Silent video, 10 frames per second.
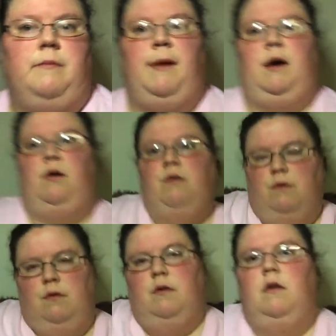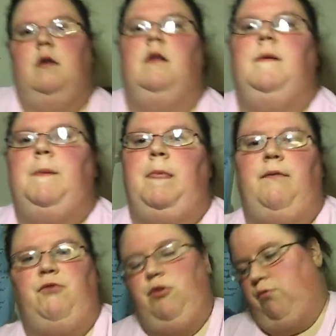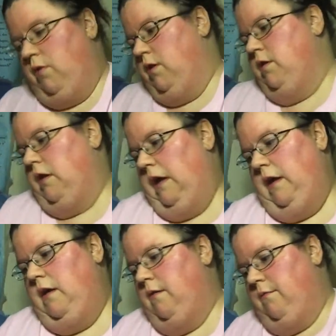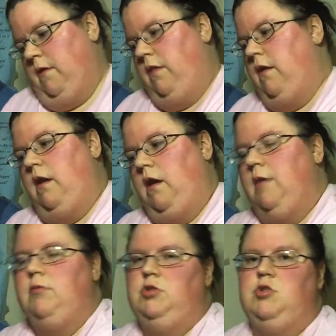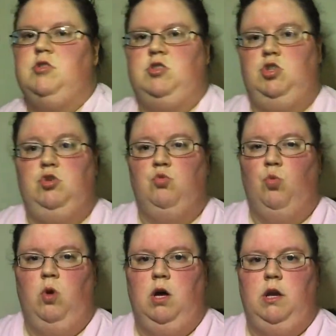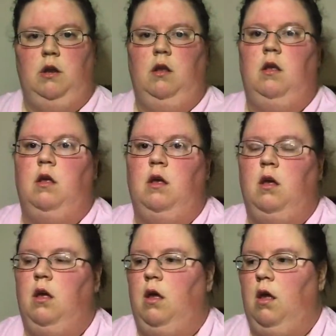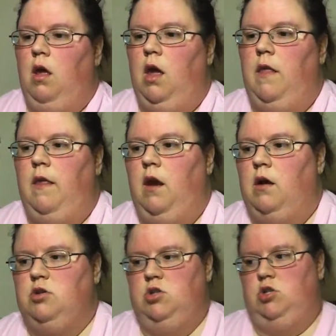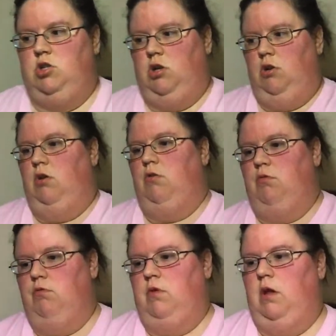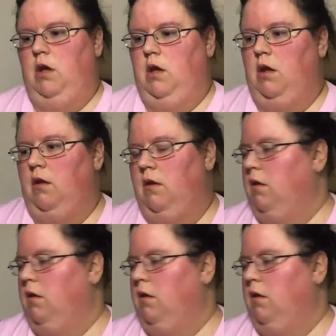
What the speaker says: them out if you want. I think I will just do one, and then I'll just show you the,